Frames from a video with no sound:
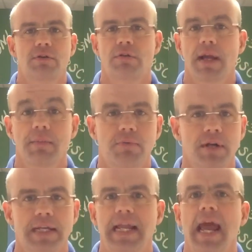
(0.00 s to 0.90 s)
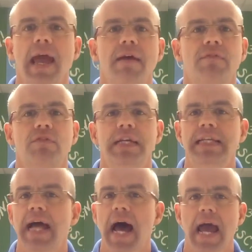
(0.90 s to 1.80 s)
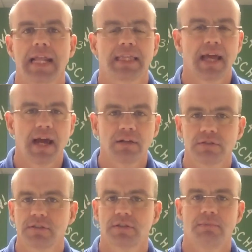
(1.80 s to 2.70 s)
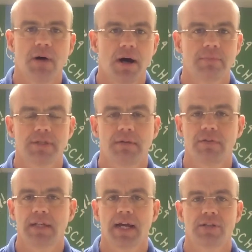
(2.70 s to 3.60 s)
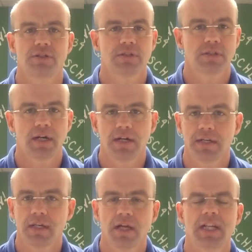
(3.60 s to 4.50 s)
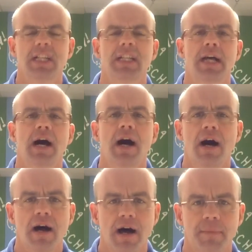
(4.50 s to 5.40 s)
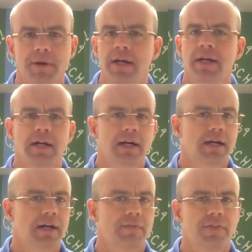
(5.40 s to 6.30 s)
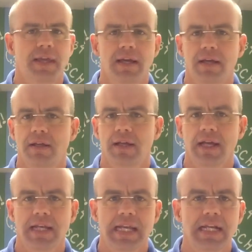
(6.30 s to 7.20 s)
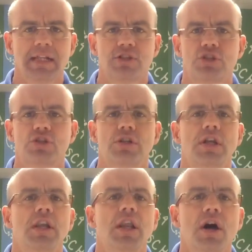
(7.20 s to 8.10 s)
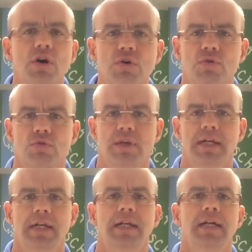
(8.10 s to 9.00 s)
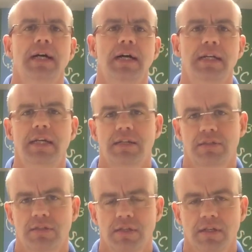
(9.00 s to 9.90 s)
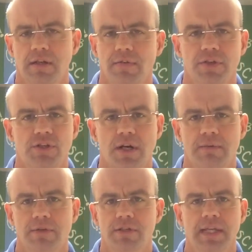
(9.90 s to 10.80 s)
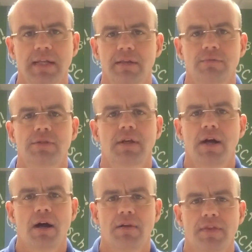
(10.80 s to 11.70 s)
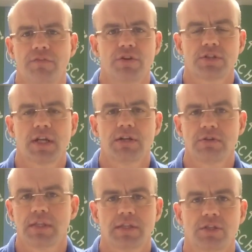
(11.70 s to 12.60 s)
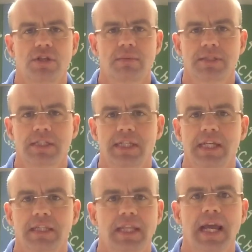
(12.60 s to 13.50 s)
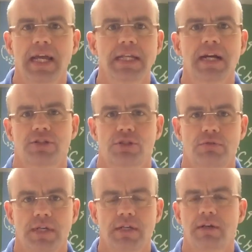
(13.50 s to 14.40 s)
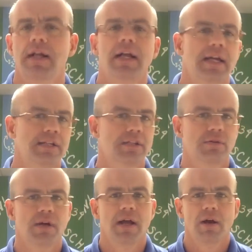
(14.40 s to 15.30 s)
Great Britain every night, thousands of bombs every night, just tearing London up. And England stood alone against the Germans. England was the first country that the Germans had hit that had not surrendered. And so